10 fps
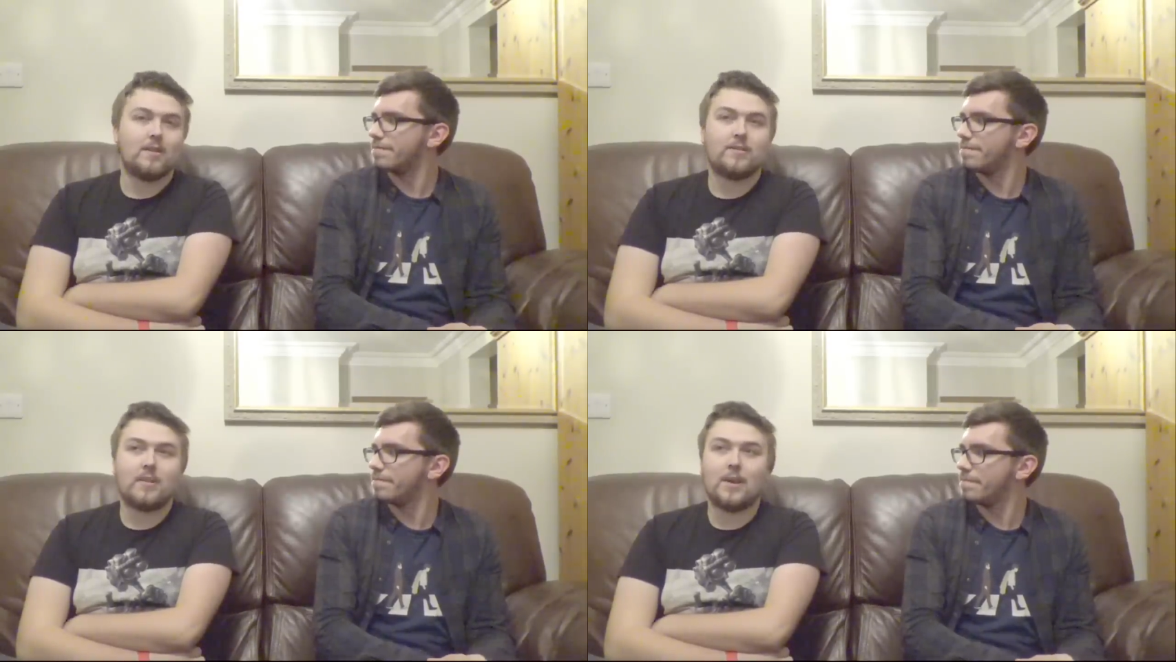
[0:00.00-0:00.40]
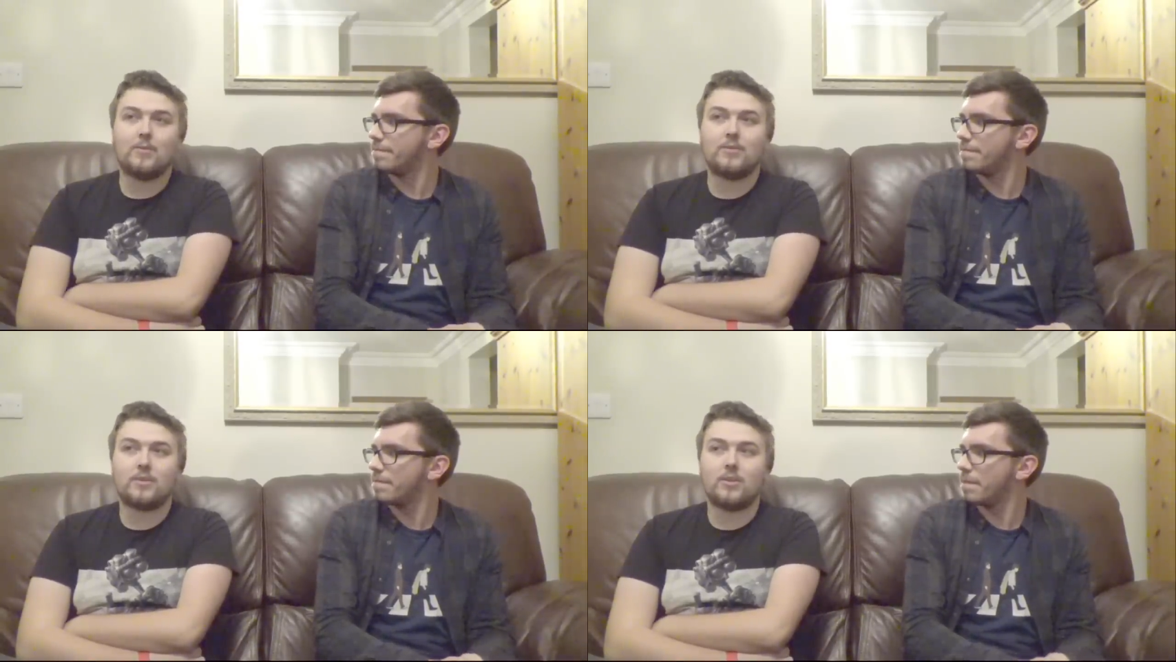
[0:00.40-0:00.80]
Speaker 1: So that
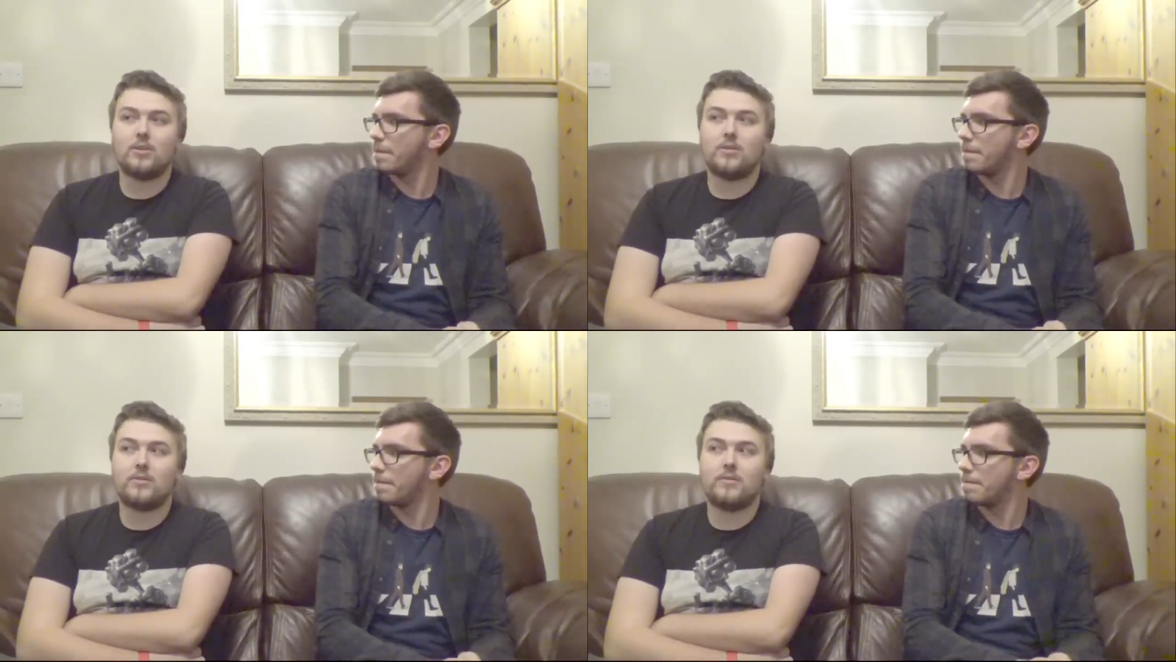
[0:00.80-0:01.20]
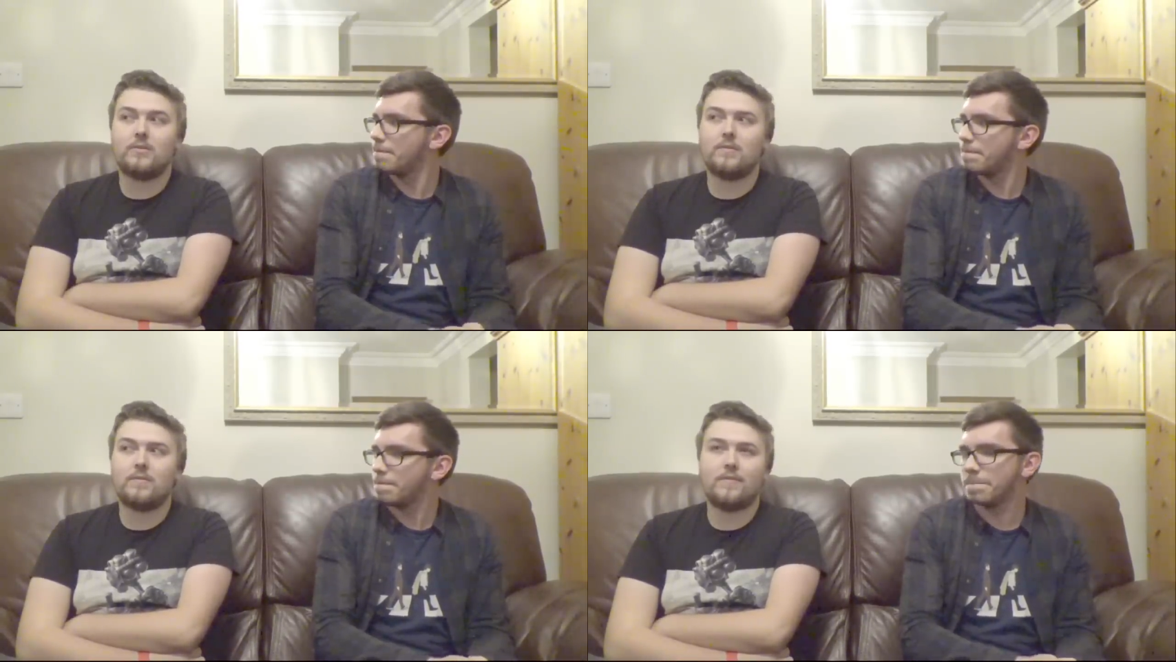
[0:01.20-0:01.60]
was a good
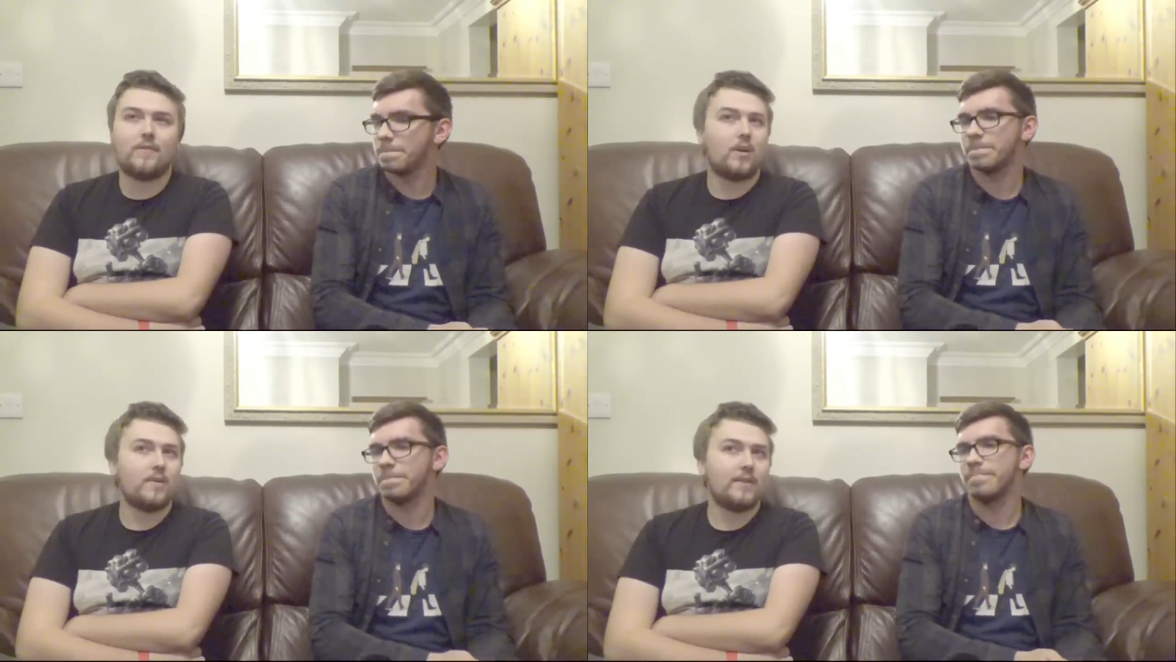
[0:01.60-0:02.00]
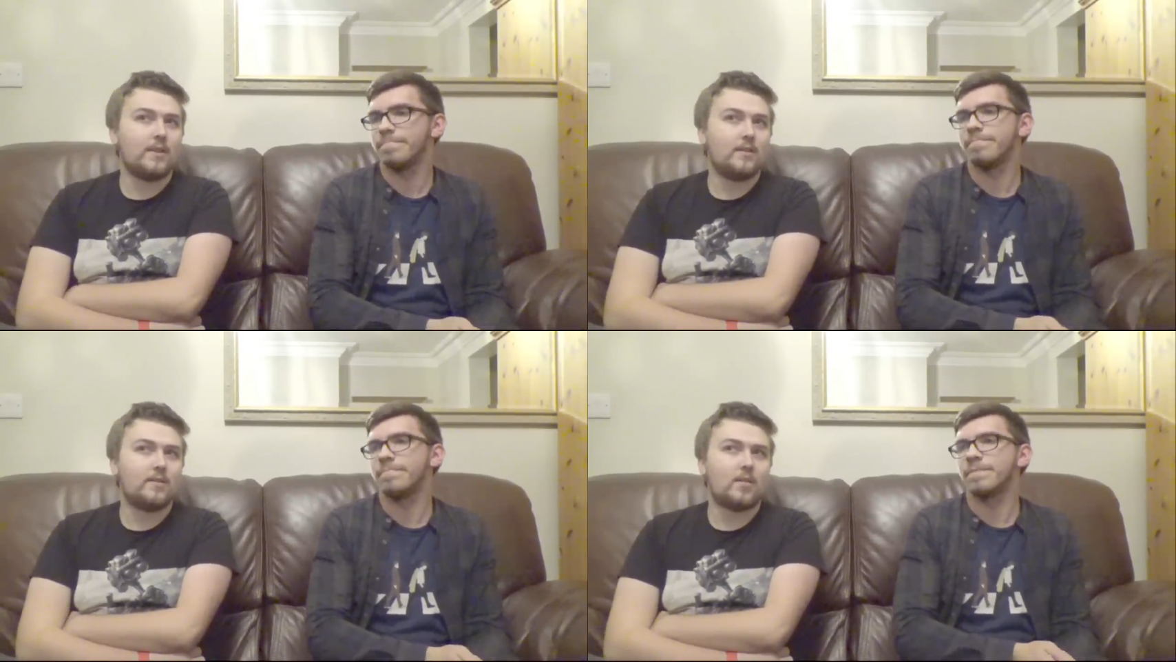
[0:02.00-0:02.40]
five
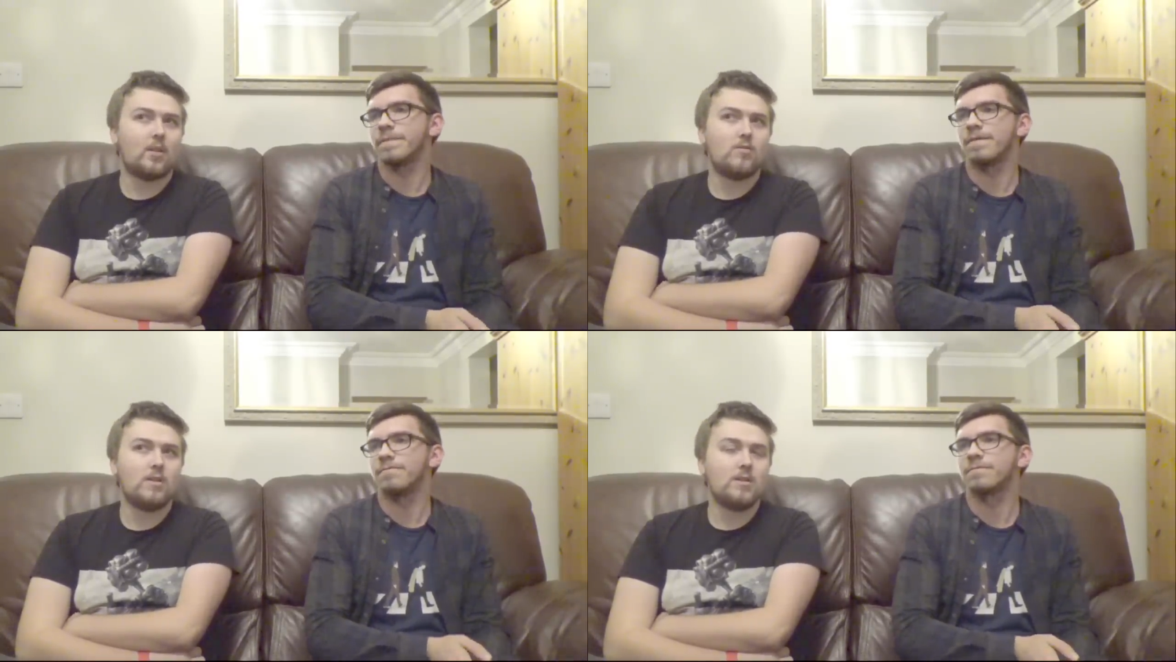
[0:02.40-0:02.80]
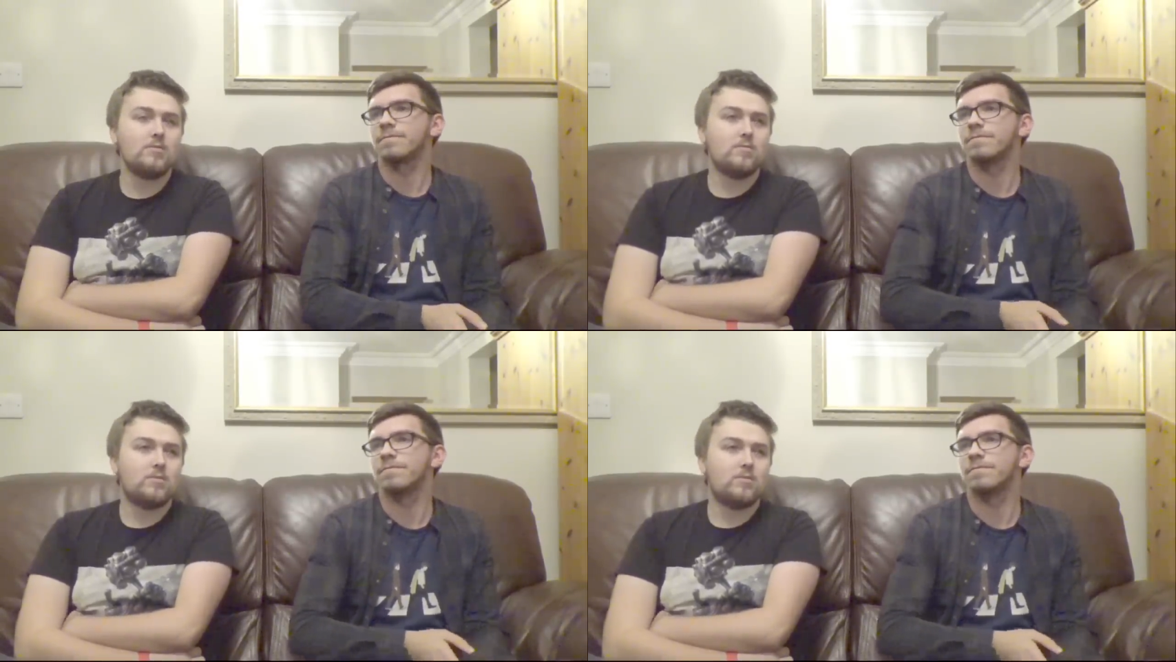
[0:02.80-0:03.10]
years ago That's now.